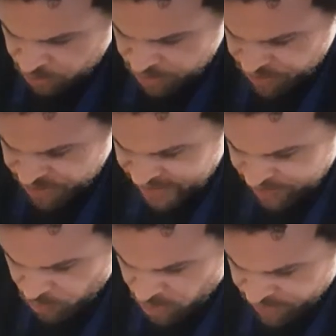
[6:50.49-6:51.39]
And you'll see that
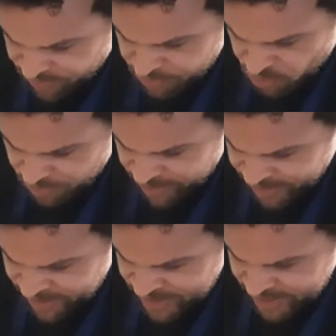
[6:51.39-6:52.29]
one of them normally
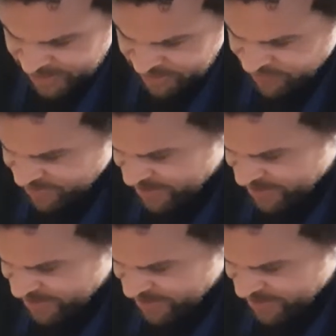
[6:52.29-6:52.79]
is very